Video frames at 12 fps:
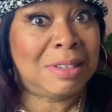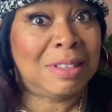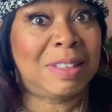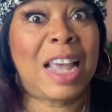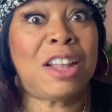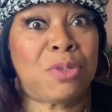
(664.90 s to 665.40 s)

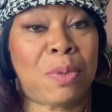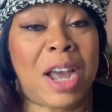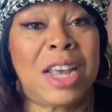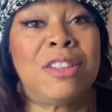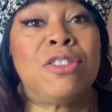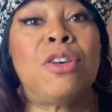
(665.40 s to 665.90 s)
That's
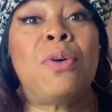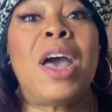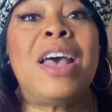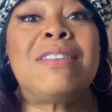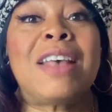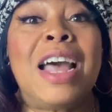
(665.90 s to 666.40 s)
right. So
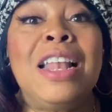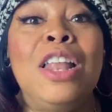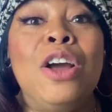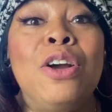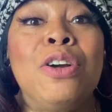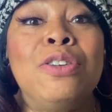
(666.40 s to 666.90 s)
as I
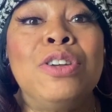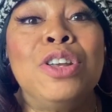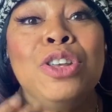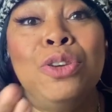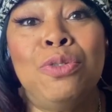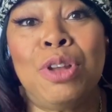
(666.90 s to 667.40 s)

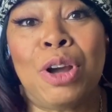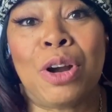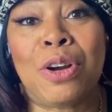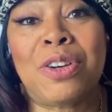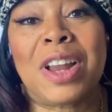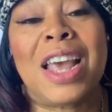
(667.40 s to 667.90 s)
learn, you
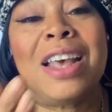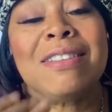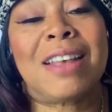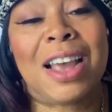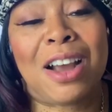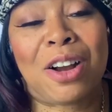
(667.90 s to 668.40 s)
learn.
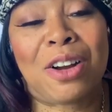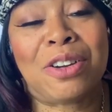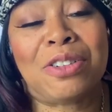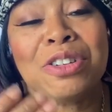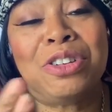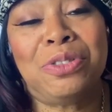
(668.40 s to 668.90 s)
As I
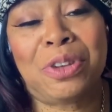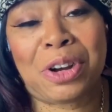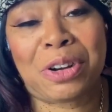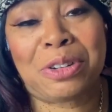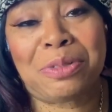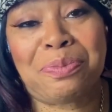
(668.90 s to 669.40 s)
earn, you earn.